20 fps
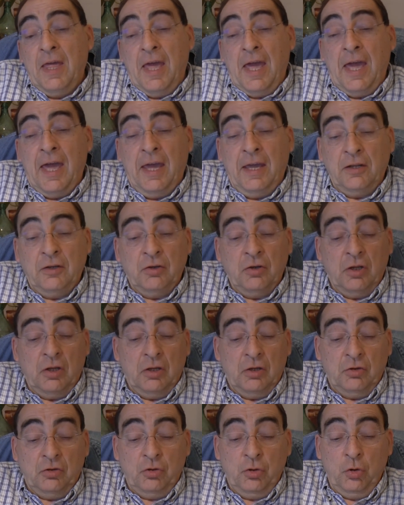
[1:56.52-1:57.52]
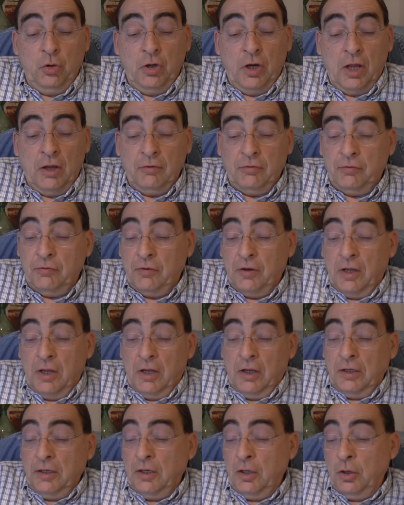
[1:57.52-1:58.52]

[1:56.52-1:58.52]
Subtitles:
And sure enough, you